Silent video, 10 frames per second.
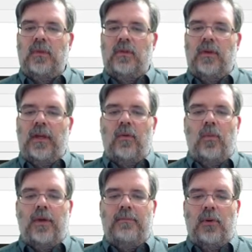Right, at
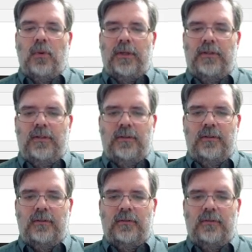one point,
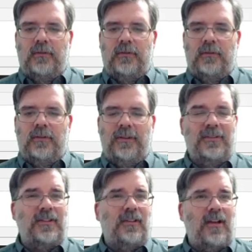
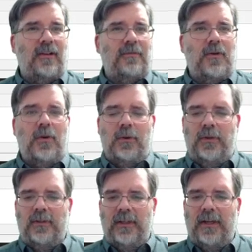there's a lot of code
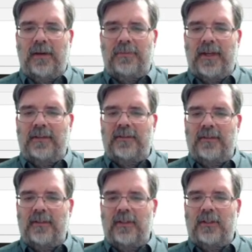in update,
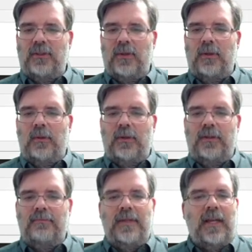so it
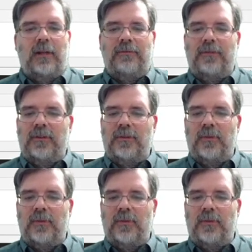would be helpful to